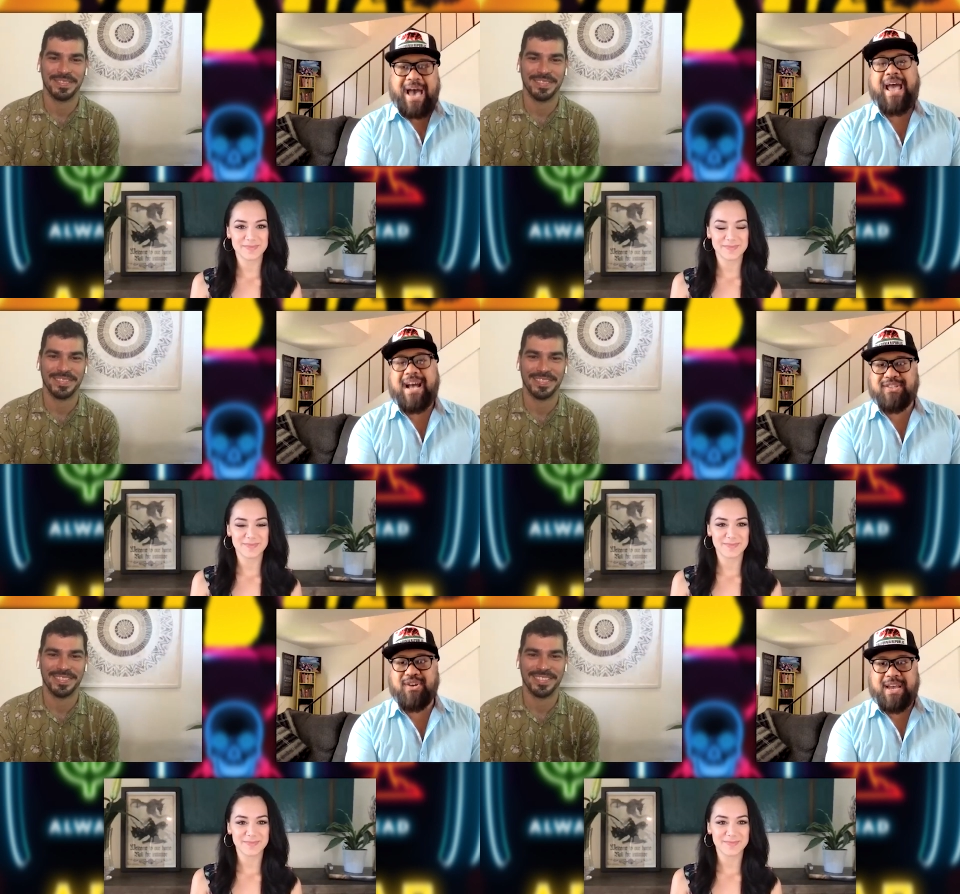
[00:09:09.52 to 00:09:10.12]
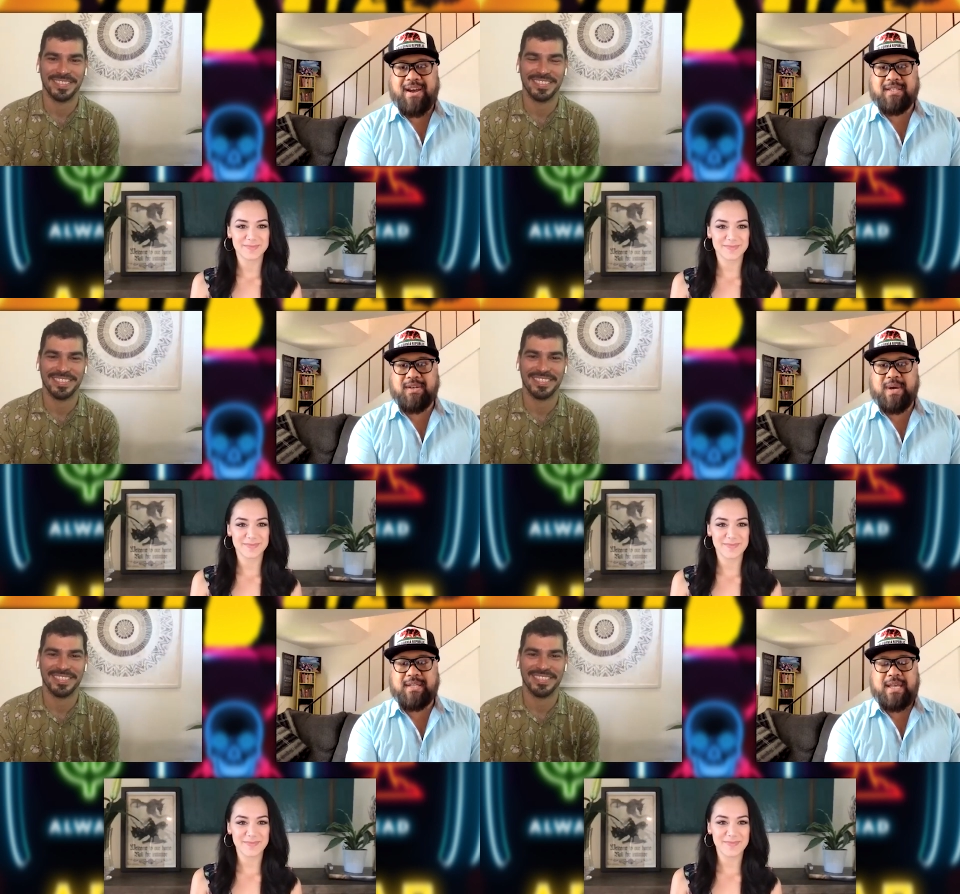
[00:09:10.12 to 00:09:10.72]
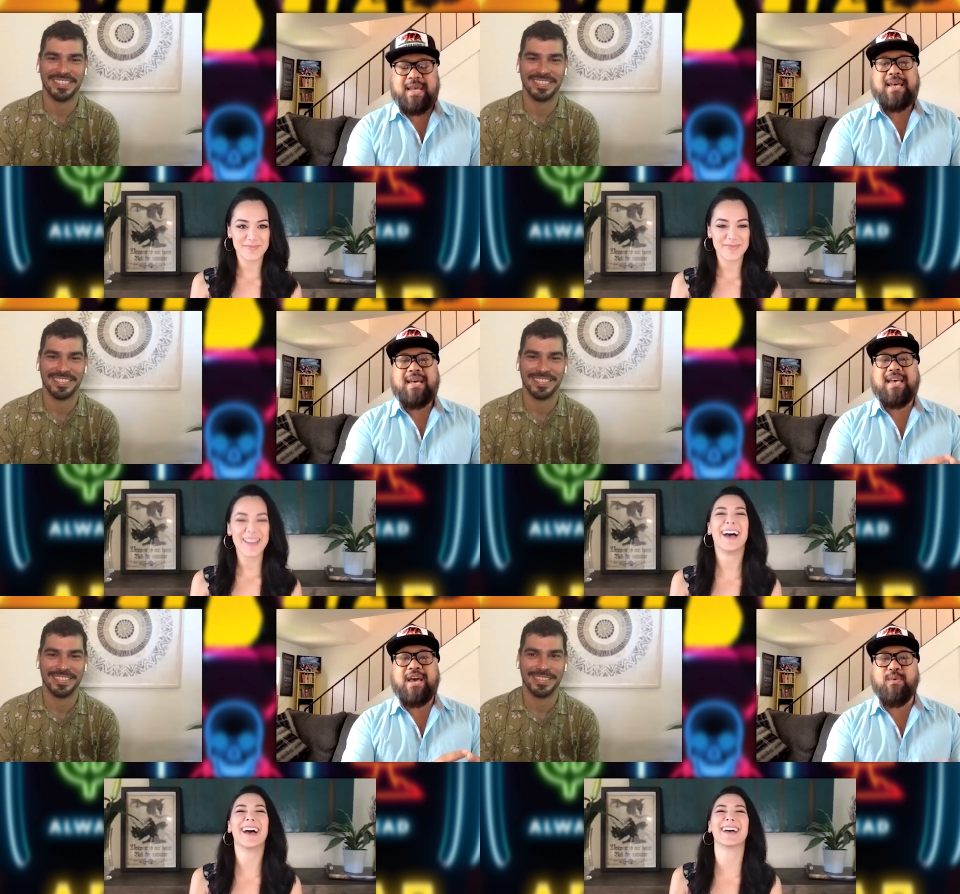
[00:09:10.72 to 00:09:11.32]
Speaker 1: badass your character is,
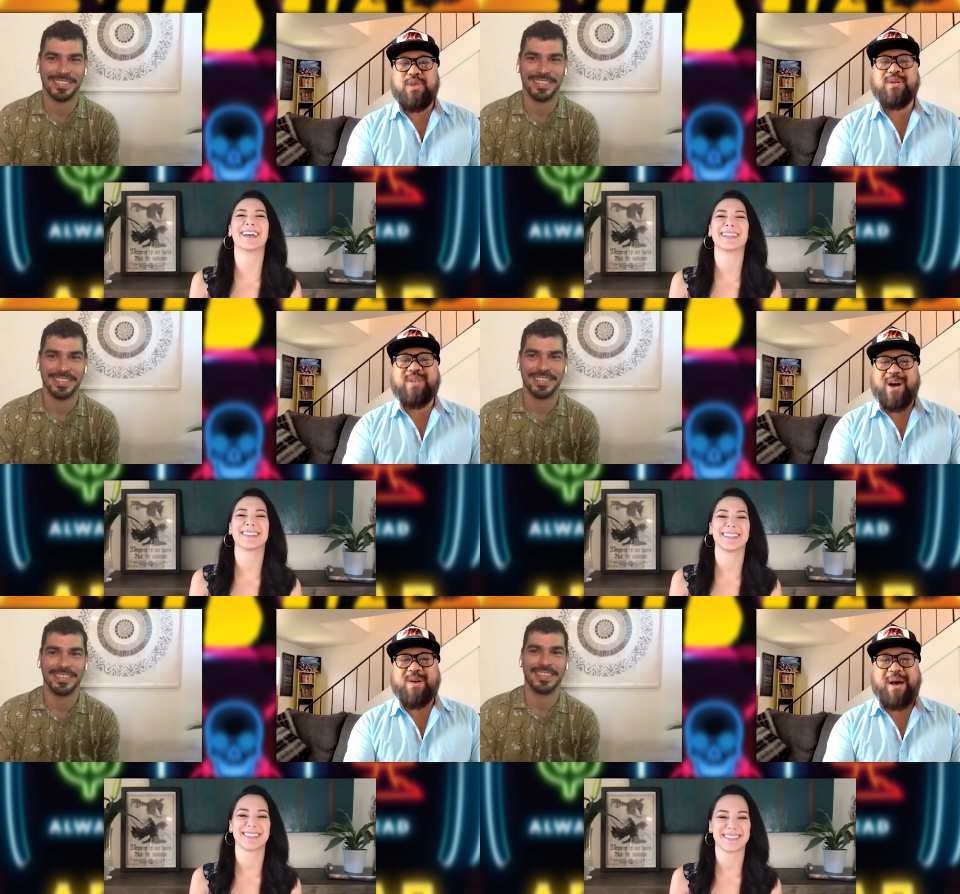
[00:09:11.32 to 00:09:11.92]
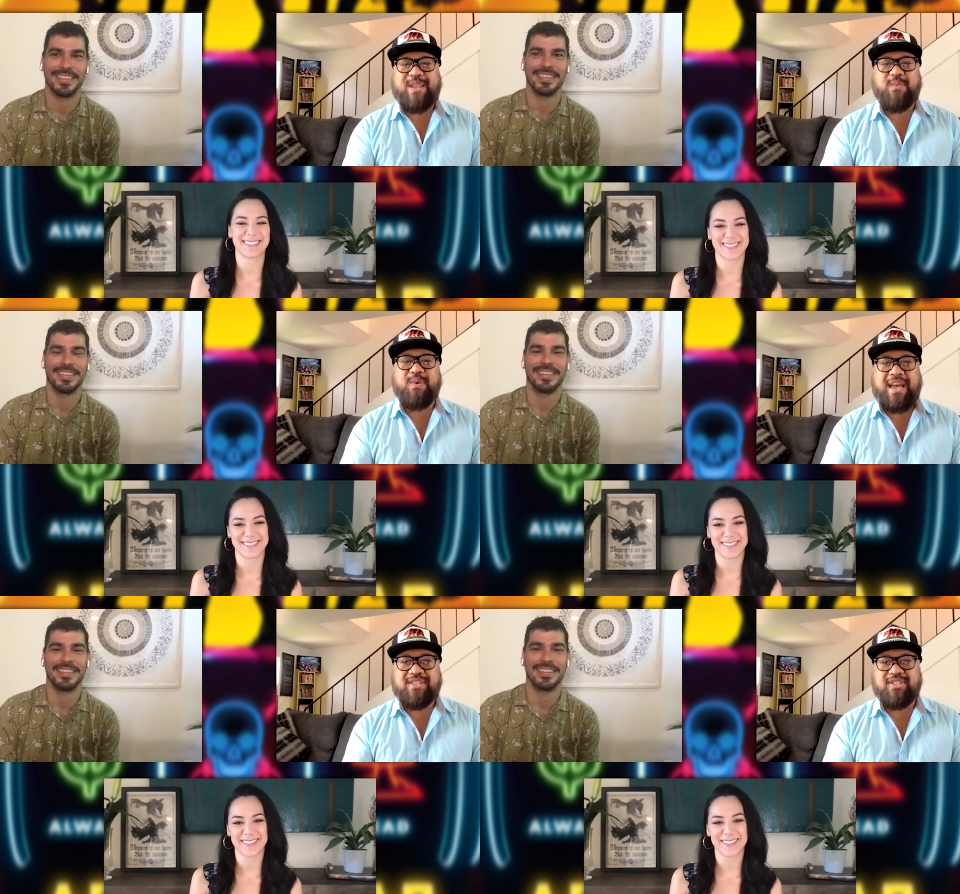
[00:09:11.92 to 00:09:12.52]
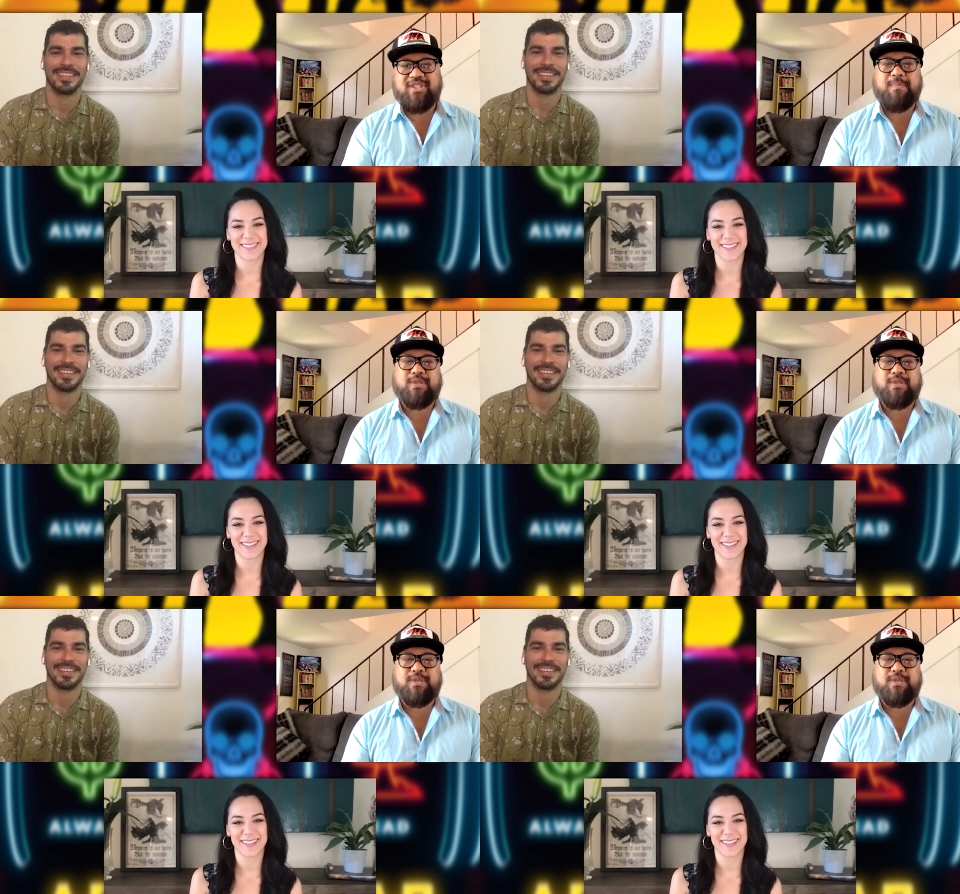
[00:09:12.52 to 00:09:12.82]
can you talk about the relationship